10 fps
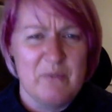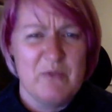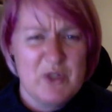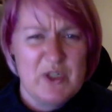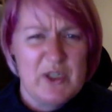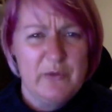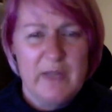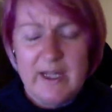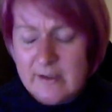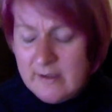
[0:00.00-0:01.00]
just
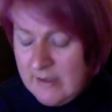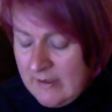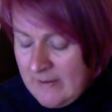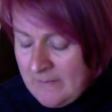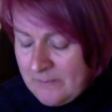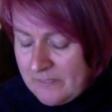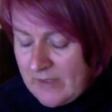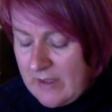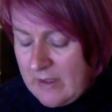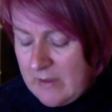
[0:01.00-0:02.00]
lovely.
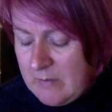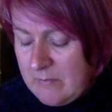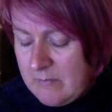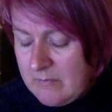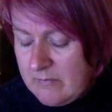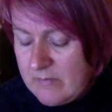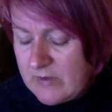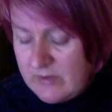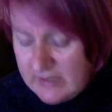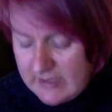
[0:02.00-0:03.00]
So
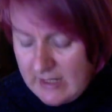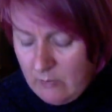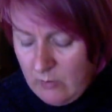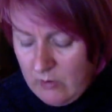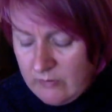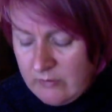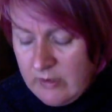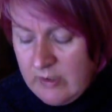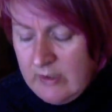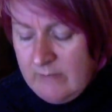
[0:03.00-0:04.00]
there's that one.
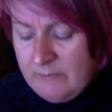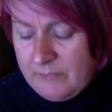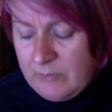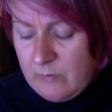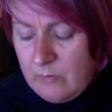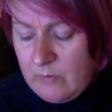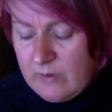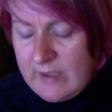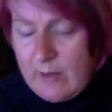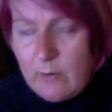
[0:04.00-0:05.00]

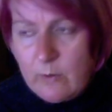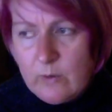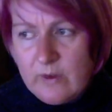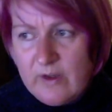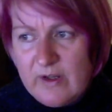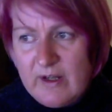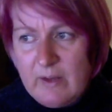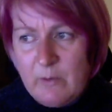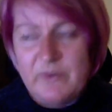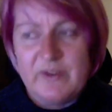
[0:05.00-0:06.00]
Now, I
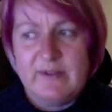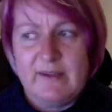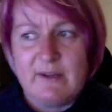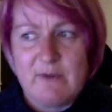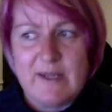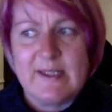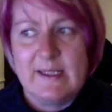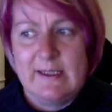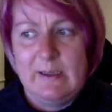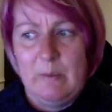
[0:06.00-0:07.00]
want to digress a
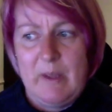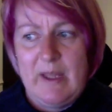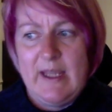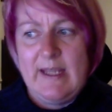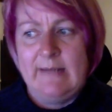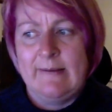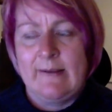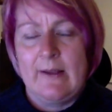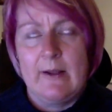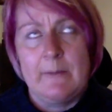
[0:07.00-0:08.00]
little bit
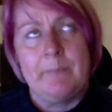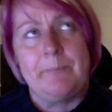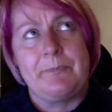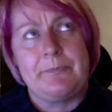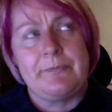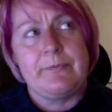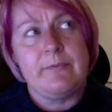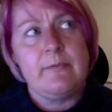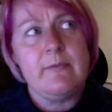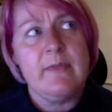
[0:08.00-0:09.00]
into
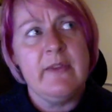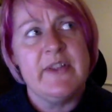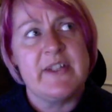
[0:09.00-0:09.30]
this